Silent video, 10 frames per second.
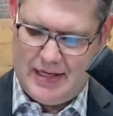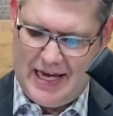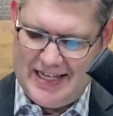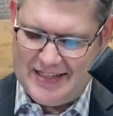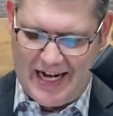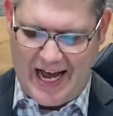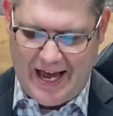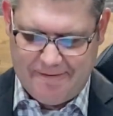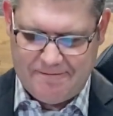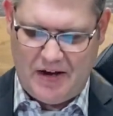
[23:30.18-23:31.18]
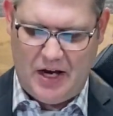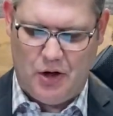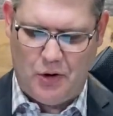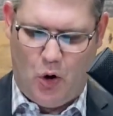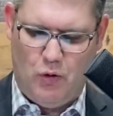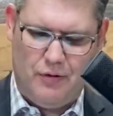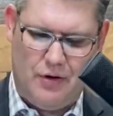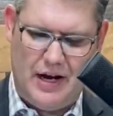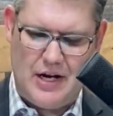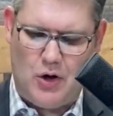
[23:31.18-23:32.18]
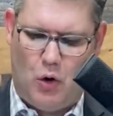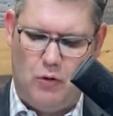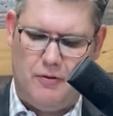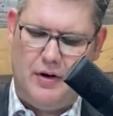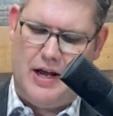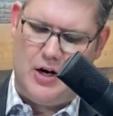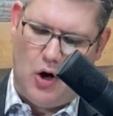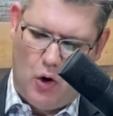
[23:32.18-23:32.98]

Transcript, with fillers: He said, I have failed over and over and